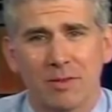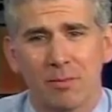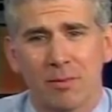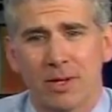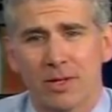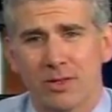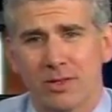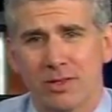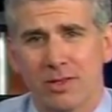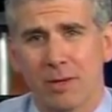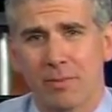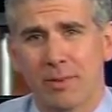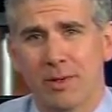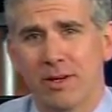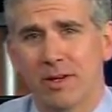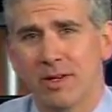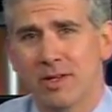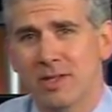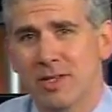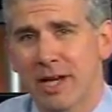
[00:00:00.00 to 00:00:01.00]
some pictures up
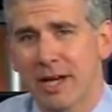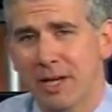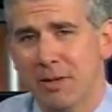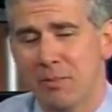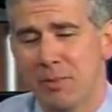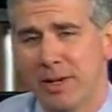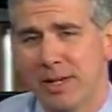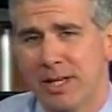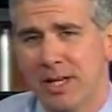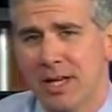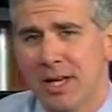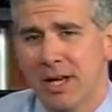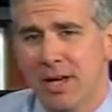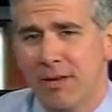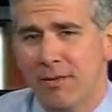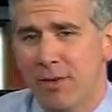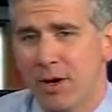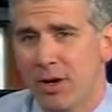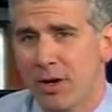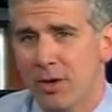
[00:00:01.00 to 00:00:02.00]
here in a second, but
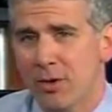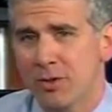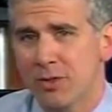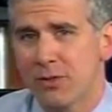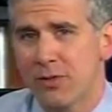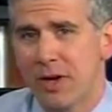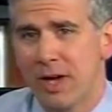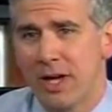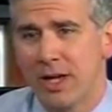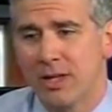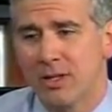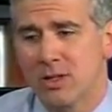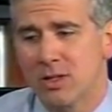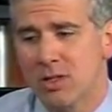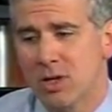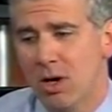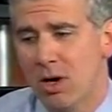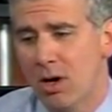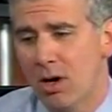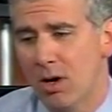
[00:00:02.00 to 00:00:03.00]
varicose
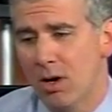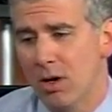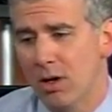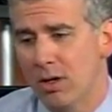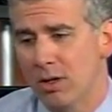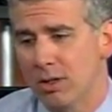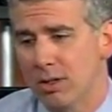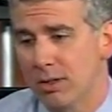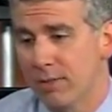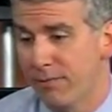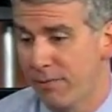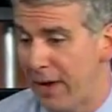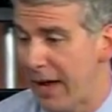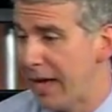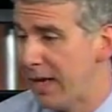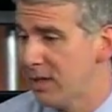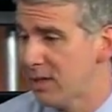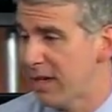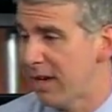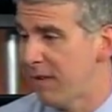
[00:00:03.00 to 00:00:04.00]
veins are
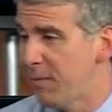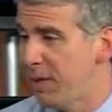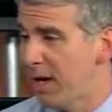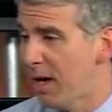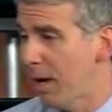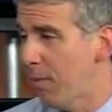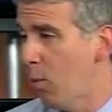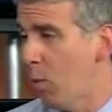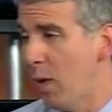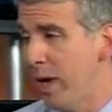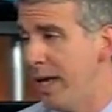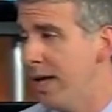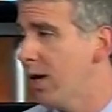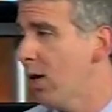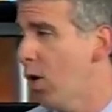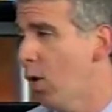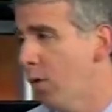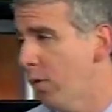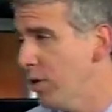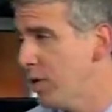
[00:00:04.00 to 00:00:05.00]
veins that have become weak
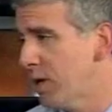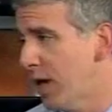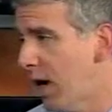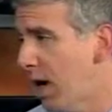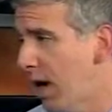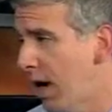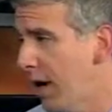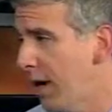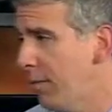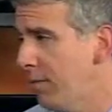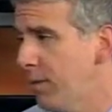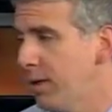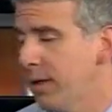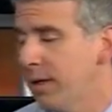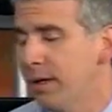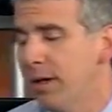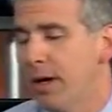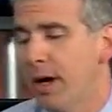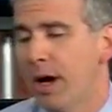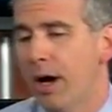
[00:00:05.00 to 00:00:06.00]
over time,
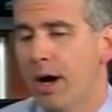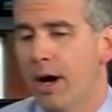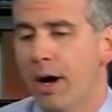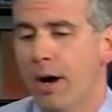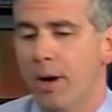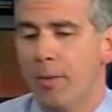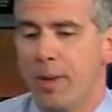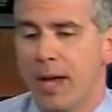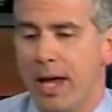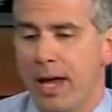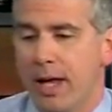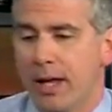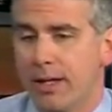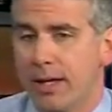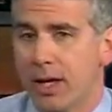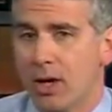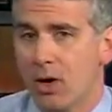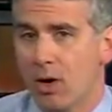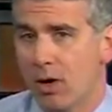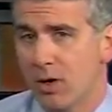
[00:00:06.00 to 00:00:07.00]
and
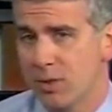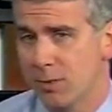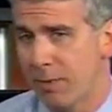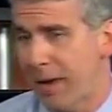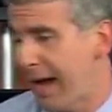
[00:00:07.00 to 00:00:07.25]
they cause